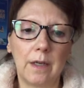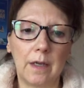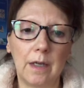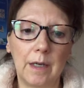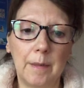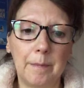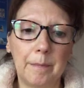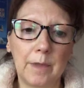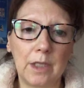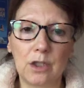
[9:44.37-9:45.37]

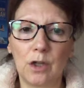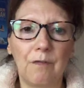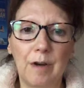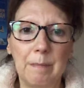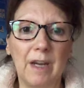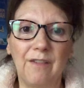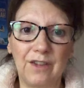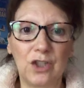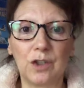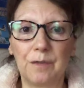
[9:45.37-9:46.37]
It's not very
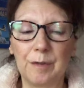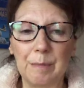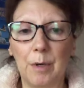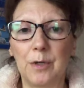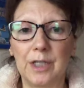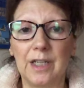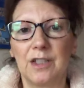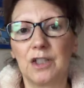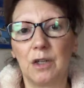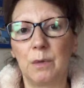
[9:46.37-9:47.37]
beneficial for the body,
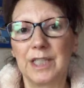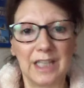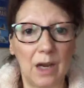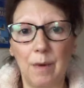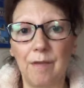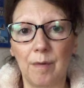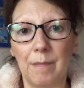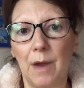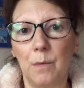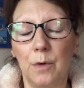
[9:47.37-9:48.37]
so I would stay away from
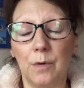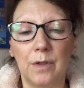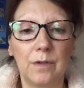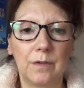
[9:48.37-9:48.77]
that one.